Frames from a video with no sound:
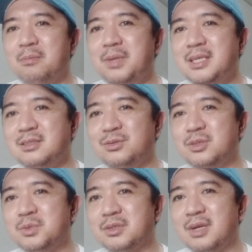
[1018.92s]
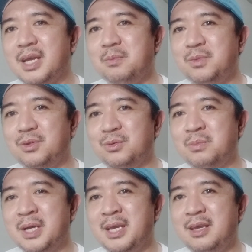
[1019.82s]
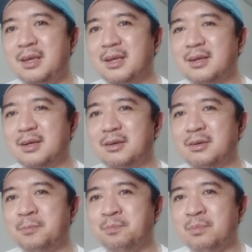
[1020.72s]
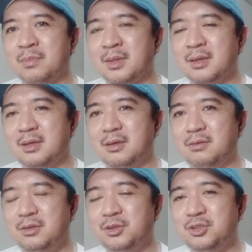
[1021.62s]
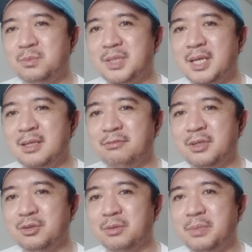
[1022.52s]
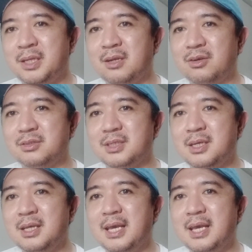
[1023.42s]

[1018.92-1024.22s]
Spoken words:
please do subscribe to my YouTube channel, Victor Penalosa,